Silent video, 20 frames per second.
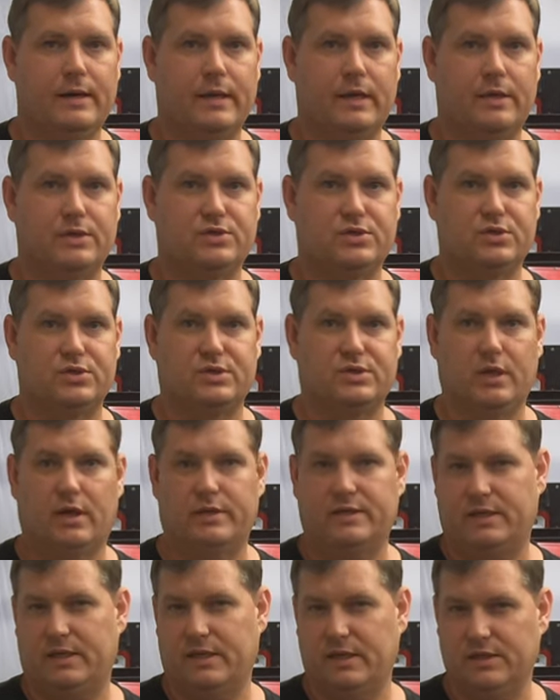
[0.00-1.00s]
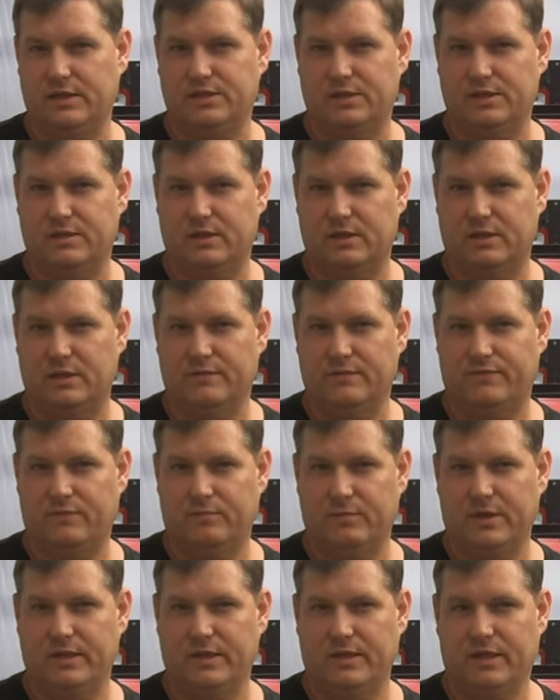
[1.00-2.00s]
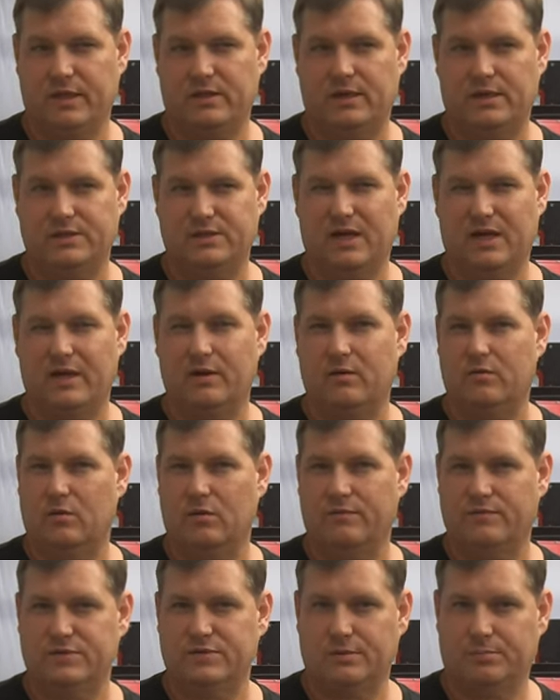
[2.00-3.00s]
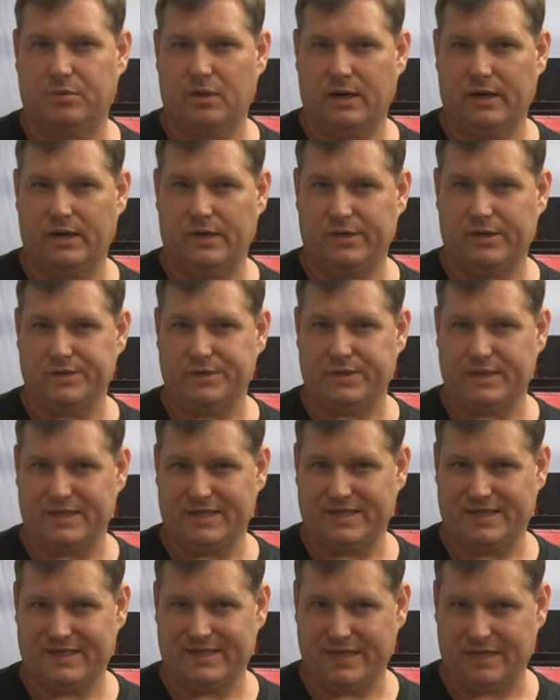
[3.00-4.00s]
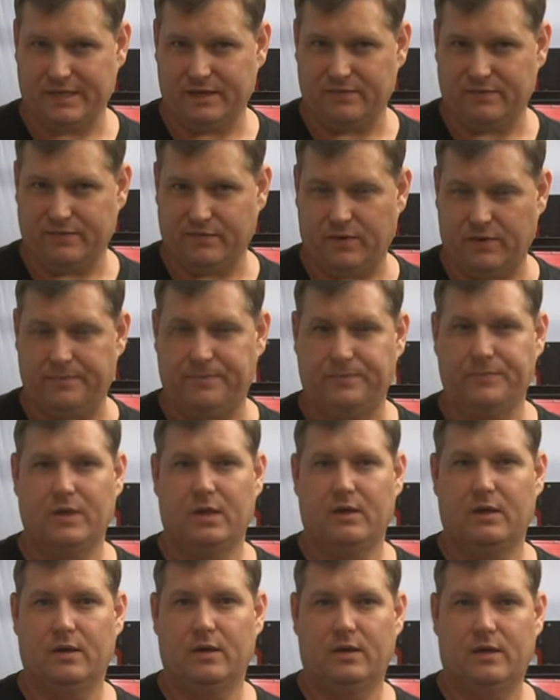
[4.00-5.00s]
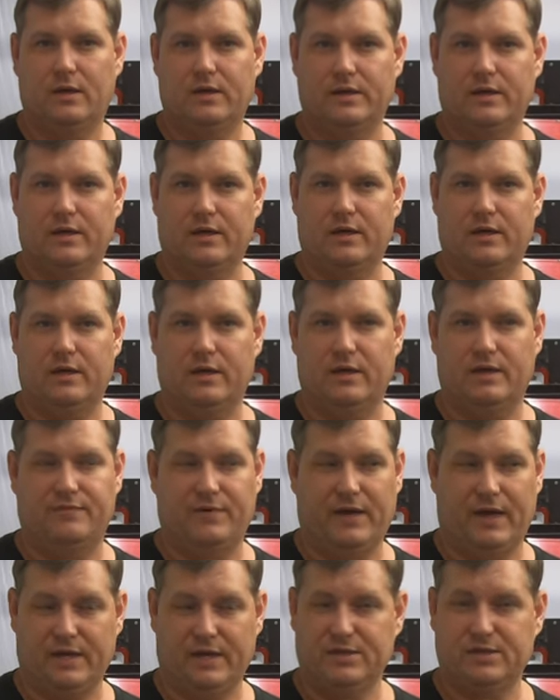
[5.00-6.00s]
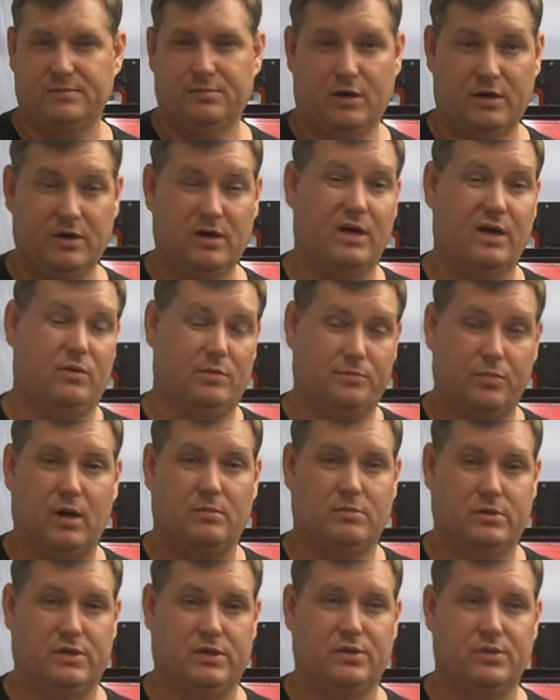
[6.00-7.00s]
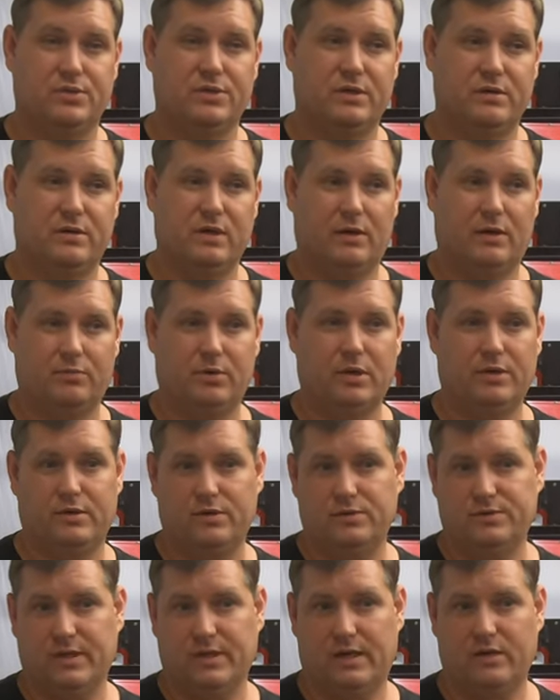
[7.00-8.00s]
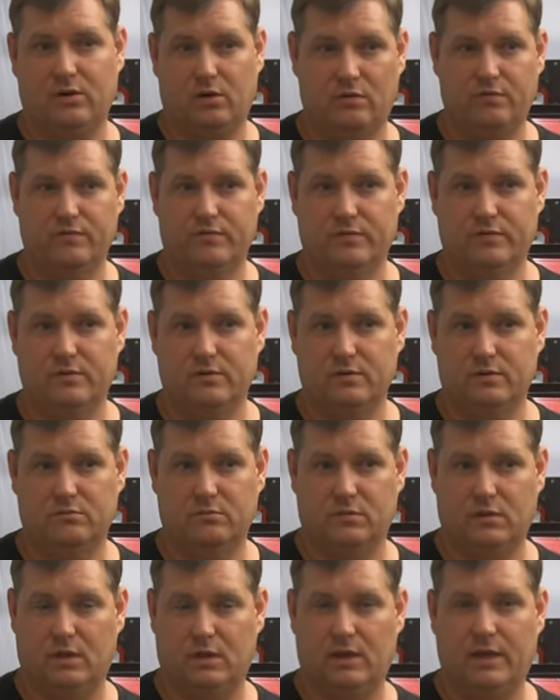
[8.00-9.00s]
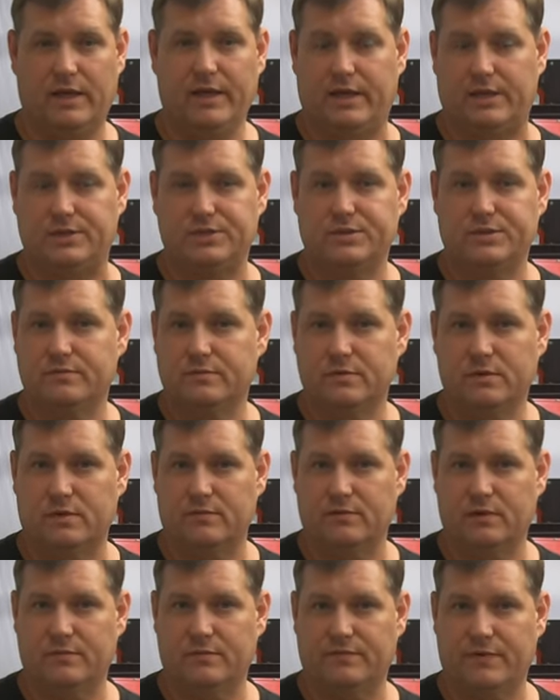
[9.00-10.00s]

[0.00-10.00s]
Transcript: It's just not the easiest thing for me to get because I don't know of a supplier here to get it from. Uh, if I had a supplier, I would probably use it. I would probably use that over the, the glass, in, in